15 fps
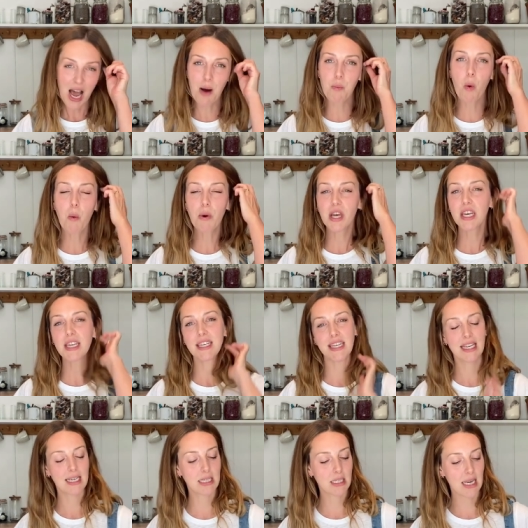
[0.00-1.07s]
Uh, what we're going to
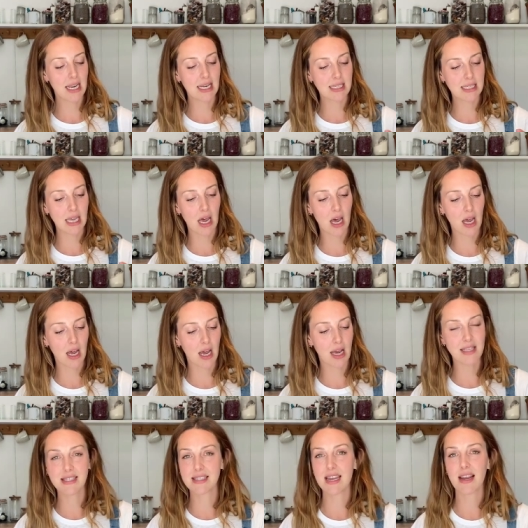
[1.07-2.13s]
need is uh,
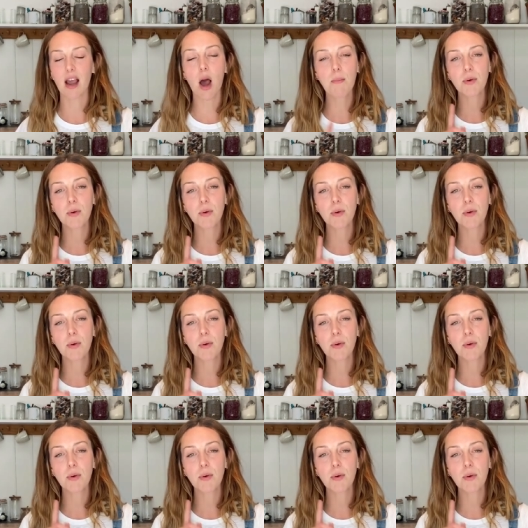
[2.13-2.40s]
a stick.